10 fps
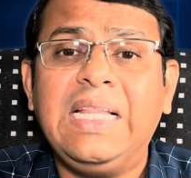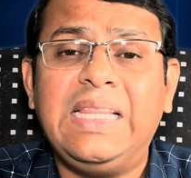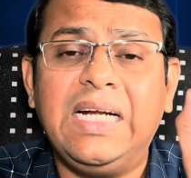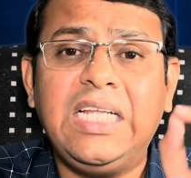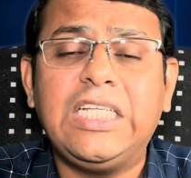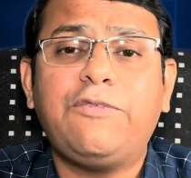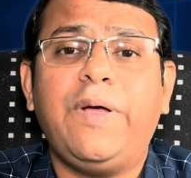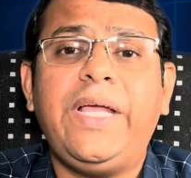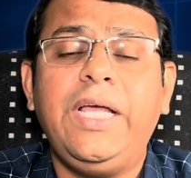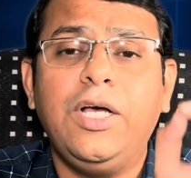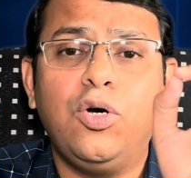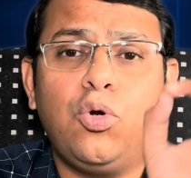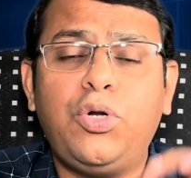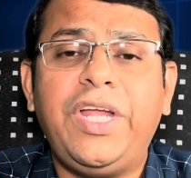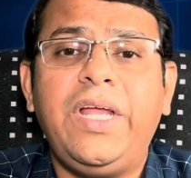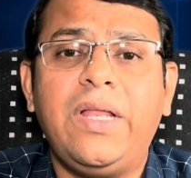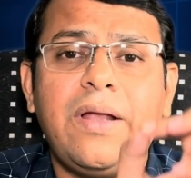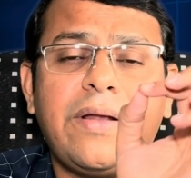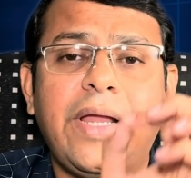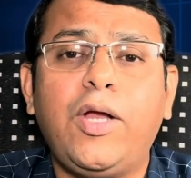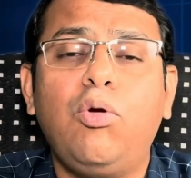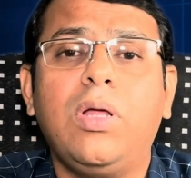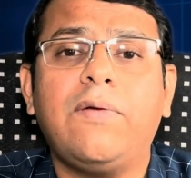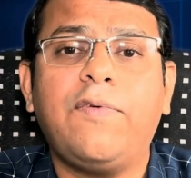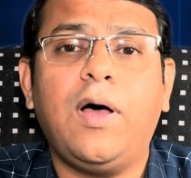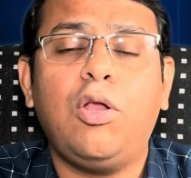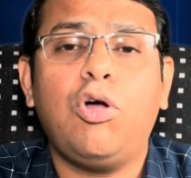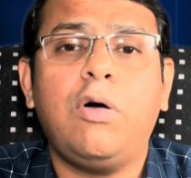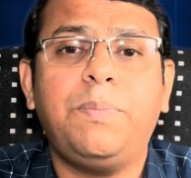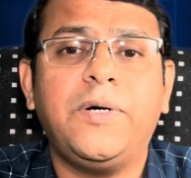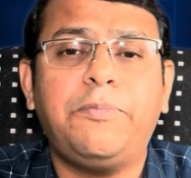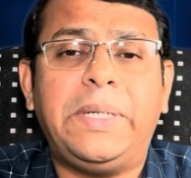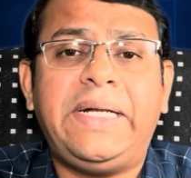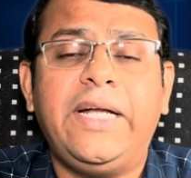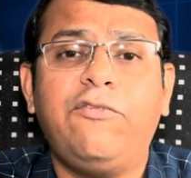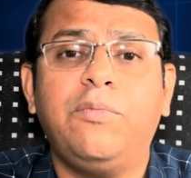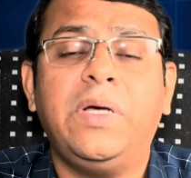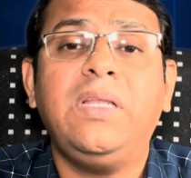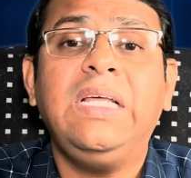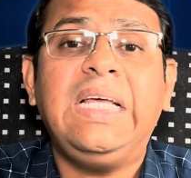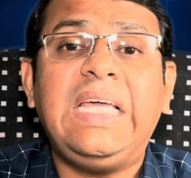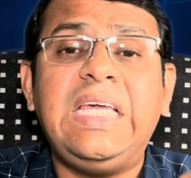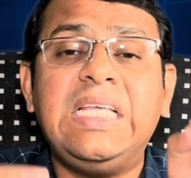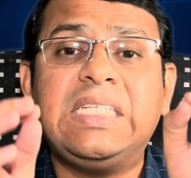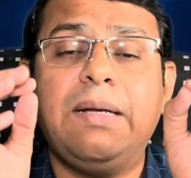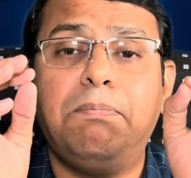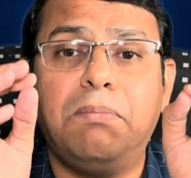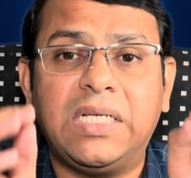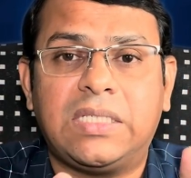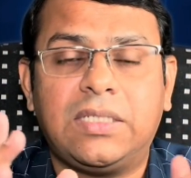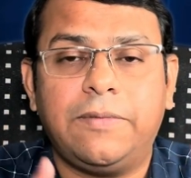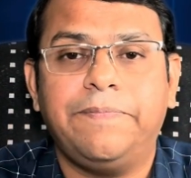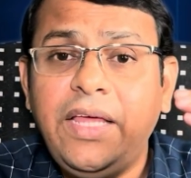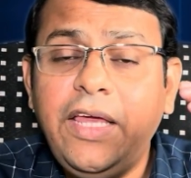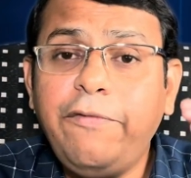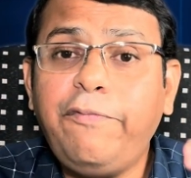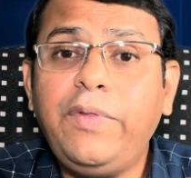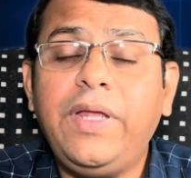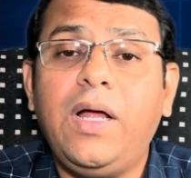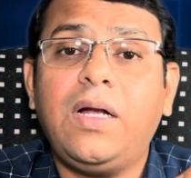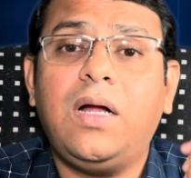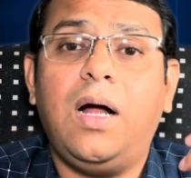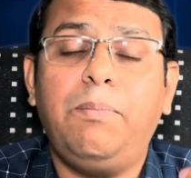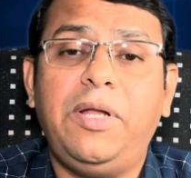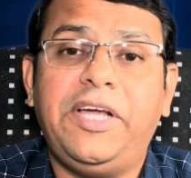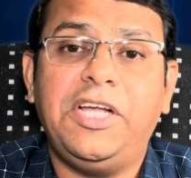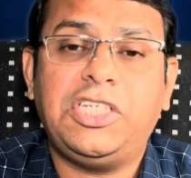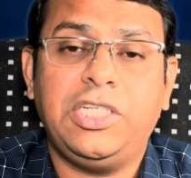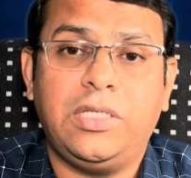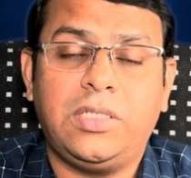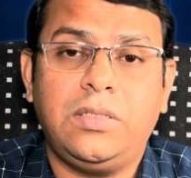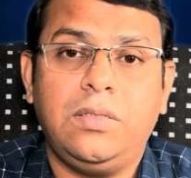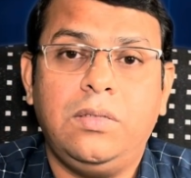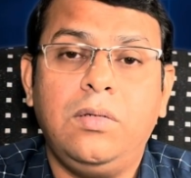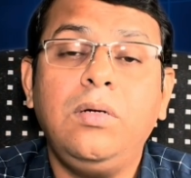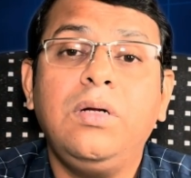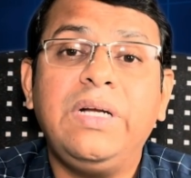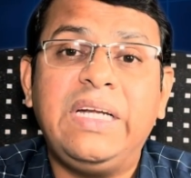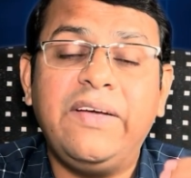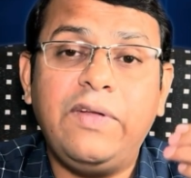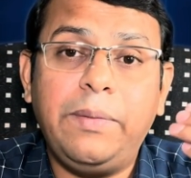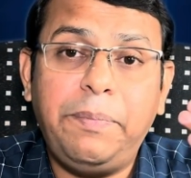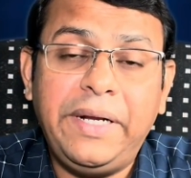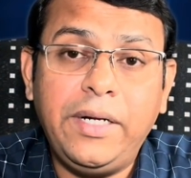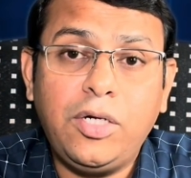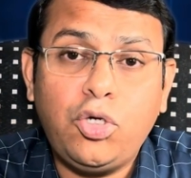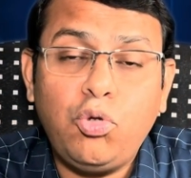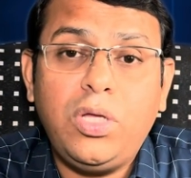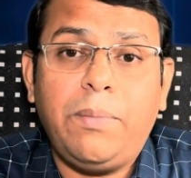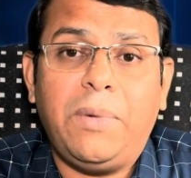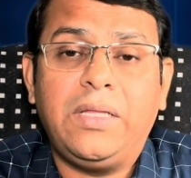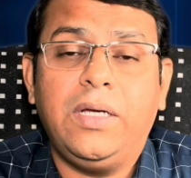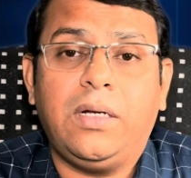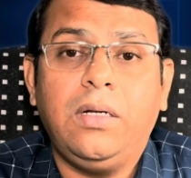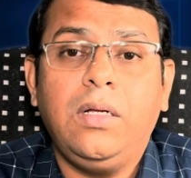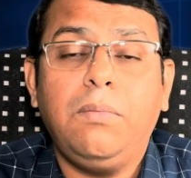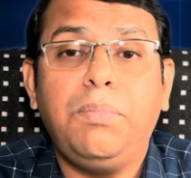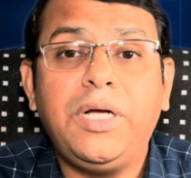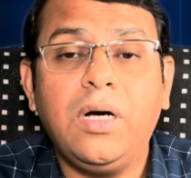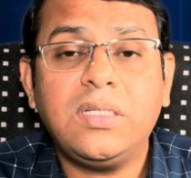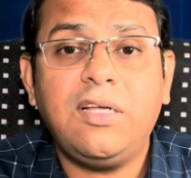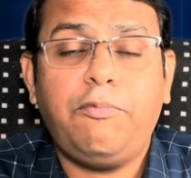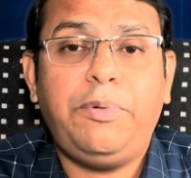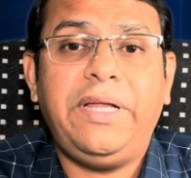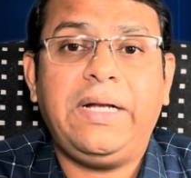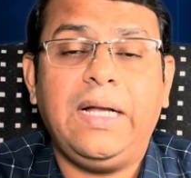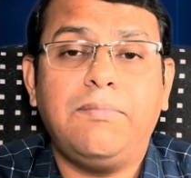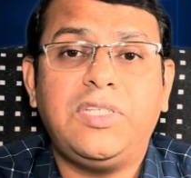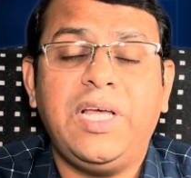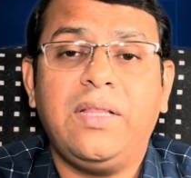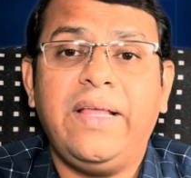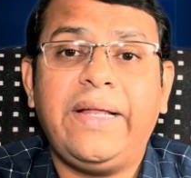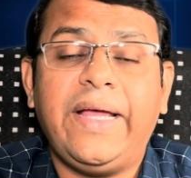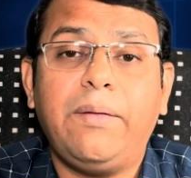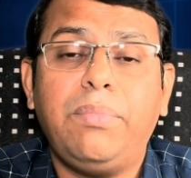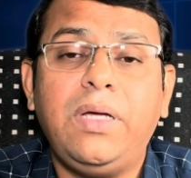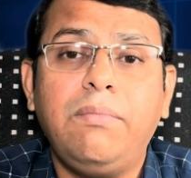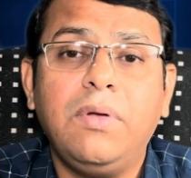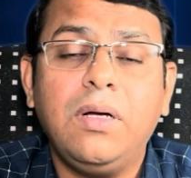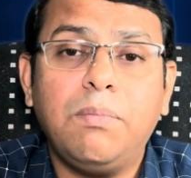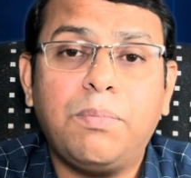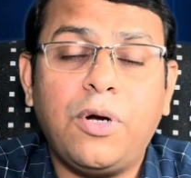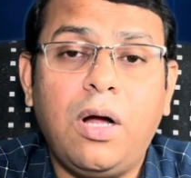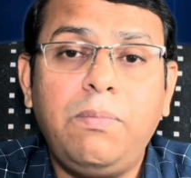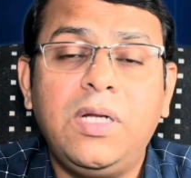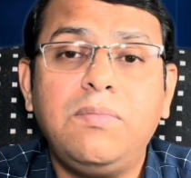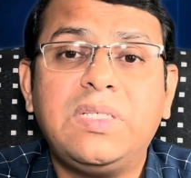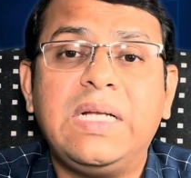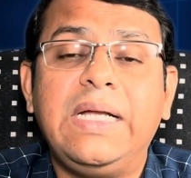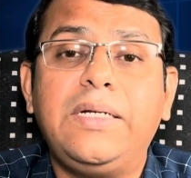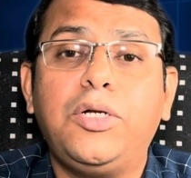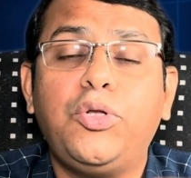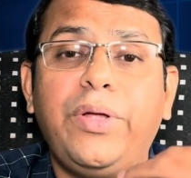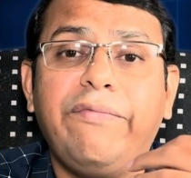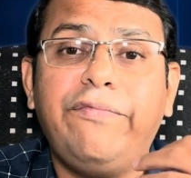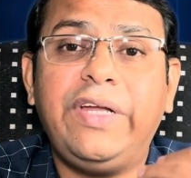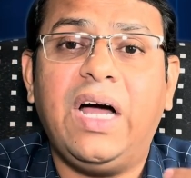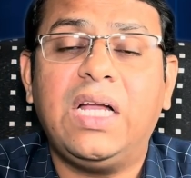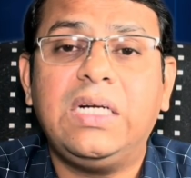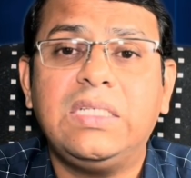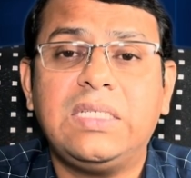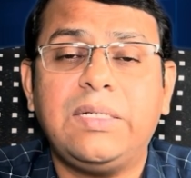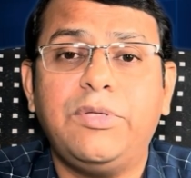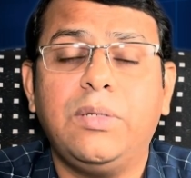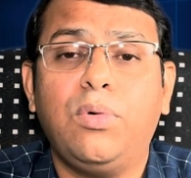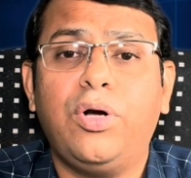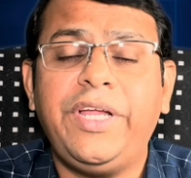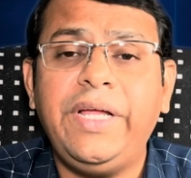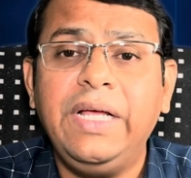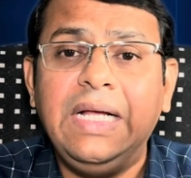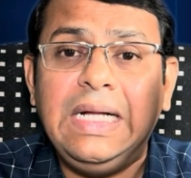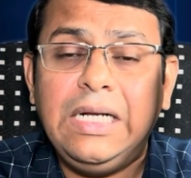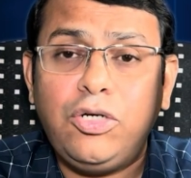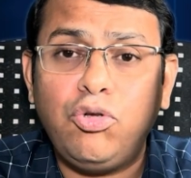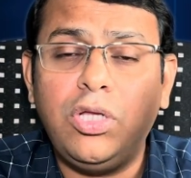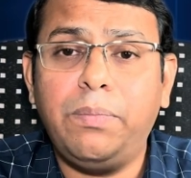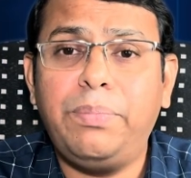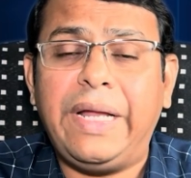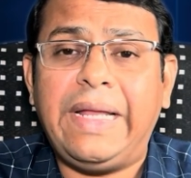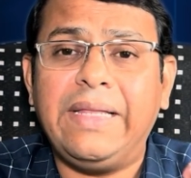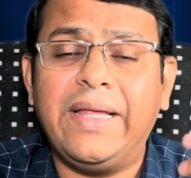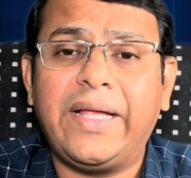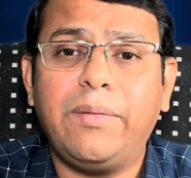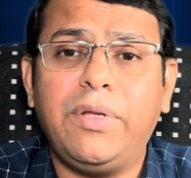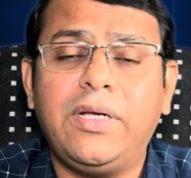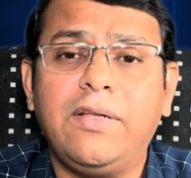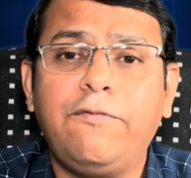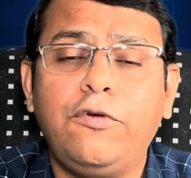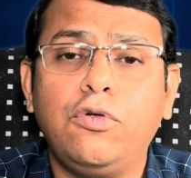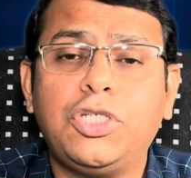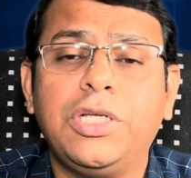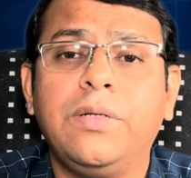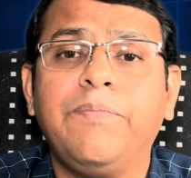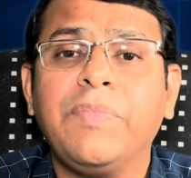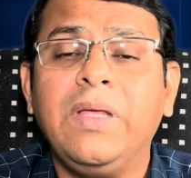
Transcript: That is why routine and regular follow-up of pregnant women is a must. If there are complications no, developing to the mother because of preeclampsia, there can be problems related to every organ system in the body, to the brain, there can be confusion,